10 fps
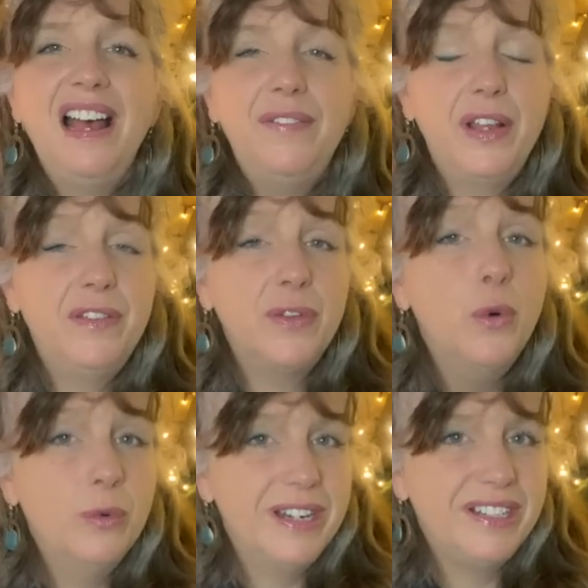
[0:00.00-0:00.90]
as I have
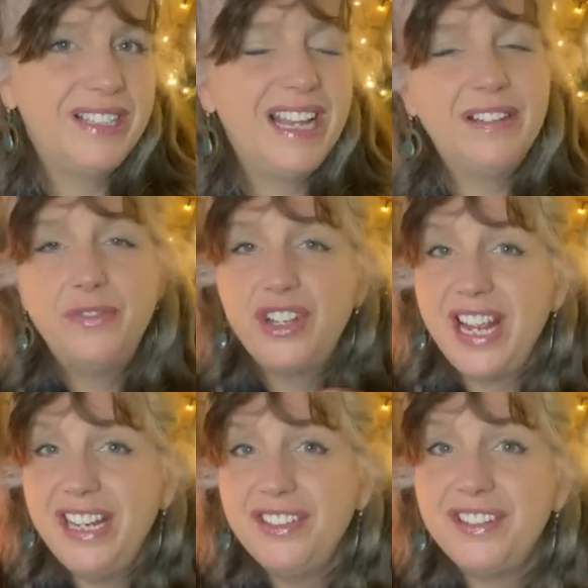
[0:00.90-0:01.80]
already said, have
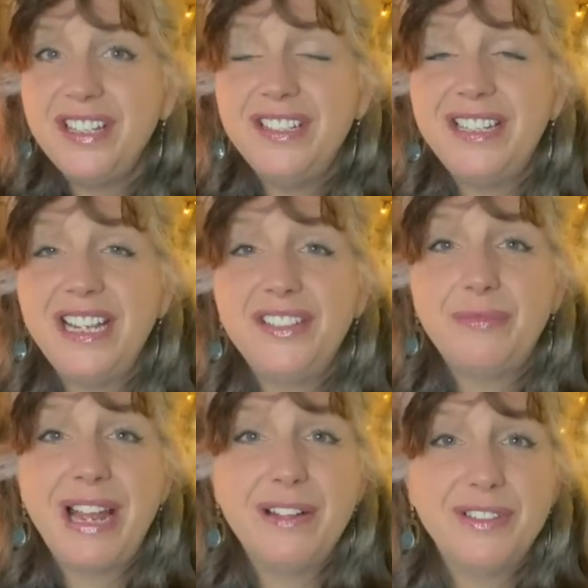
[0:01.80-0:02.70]
changed these dates
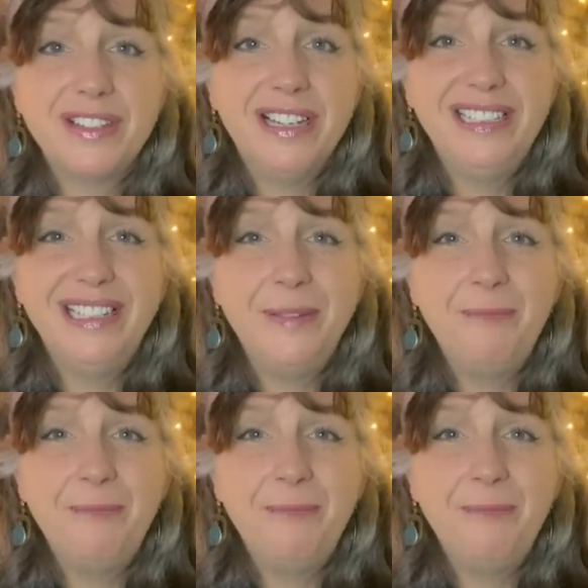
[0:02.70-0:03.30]
around slightly.